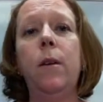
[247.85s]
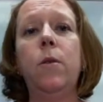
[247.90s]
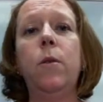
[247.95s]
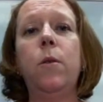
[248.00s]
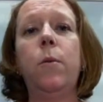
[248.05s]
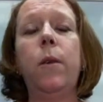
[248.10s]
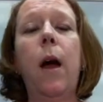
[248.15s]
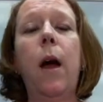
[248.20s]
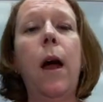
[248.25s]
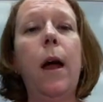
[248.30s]

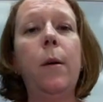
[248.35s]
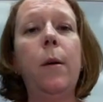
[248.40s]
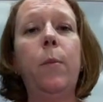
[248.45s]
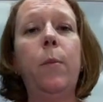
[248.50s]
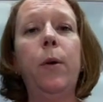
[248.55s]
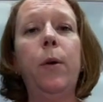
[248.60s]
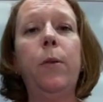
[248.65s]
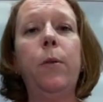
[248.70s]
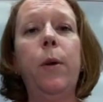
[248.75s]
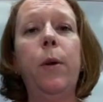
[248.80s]
So with a high
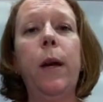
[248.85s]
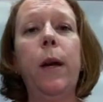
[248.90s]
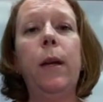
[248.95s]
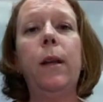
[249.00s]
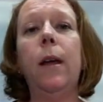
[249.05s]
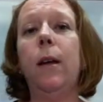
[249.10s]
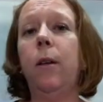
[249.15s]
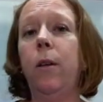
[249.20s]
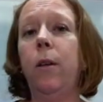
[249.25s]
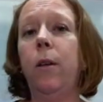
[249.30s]
birth
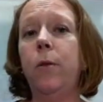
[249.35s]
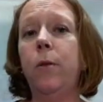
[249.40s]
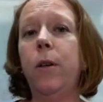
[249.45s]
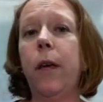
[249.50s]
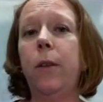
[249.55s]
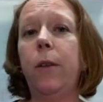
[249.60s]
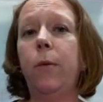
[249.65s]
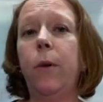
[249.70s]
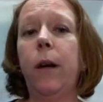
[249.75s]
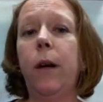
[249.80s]
rate and a low
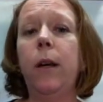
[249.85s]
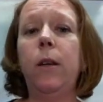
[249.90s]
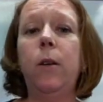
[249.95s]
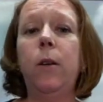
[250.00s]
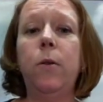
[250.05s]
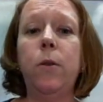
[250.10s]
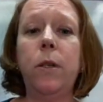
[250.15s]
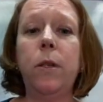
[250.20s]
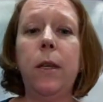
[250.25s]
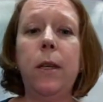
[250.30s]
death rate,
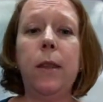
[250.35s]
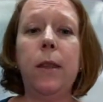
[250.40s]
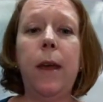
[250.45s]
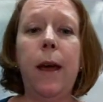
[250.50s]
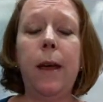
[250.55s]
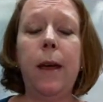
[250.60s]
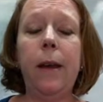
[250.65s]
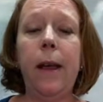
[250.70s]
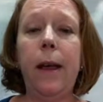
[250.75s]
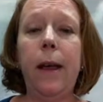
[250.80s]
you see
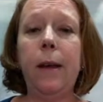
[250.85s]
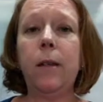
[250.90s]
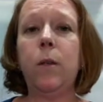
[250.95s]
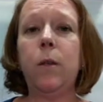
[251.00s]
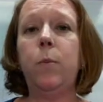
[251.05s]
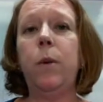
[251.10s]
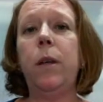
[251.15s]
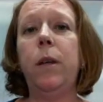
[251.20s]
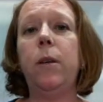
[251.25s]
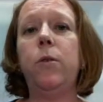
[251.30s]
that
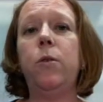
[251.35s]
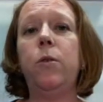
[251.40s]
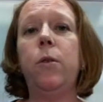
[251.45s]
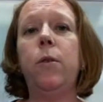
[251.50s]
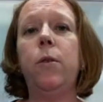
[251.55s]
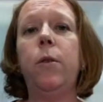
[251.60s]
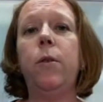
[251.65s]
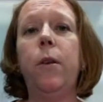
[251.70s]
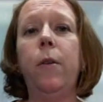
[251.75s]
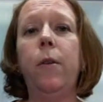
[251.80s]

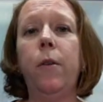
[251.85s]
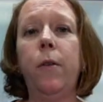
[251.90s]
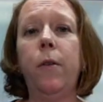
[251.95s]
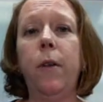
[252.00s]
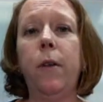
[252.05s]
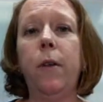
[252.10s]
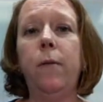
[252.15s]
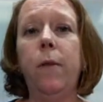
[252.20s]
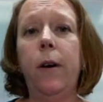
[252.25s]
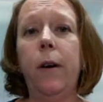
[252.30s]
exponential growth,
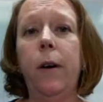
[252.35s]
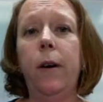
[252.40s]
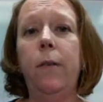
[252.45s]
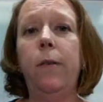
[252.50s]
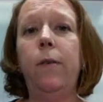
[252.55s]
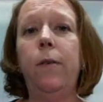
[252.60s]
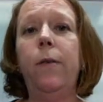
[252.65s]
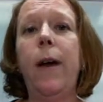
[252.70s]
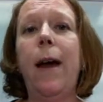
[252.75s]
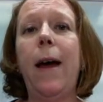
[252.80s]
that very
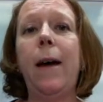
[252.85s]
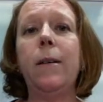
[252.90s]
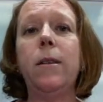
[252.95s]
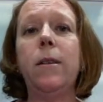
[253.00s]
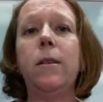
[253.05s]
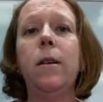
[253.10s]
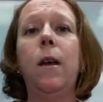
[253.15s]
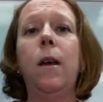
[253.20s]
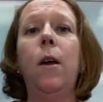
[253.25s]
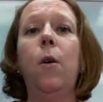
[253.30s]

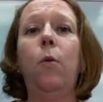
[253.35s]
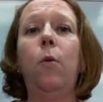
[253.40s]
fast,